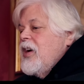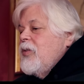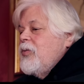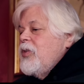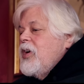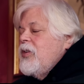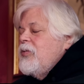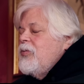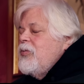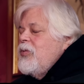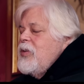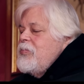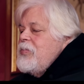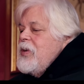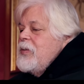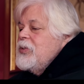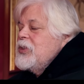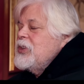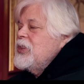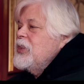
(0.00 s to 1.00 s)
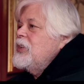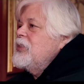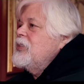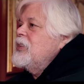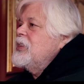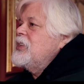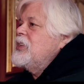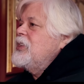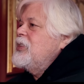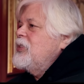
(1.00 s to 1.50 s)
Well, what people should
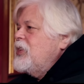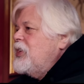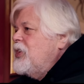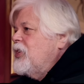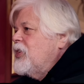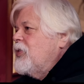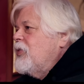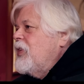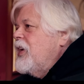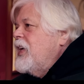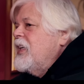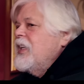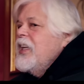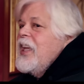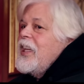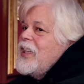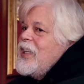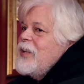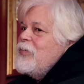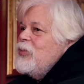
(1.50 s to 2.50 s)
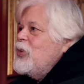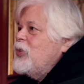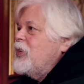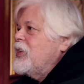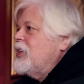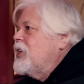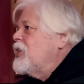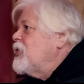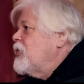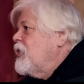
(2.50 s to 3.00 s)
do is do it your way and let them do
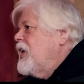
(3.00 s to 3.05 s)
it their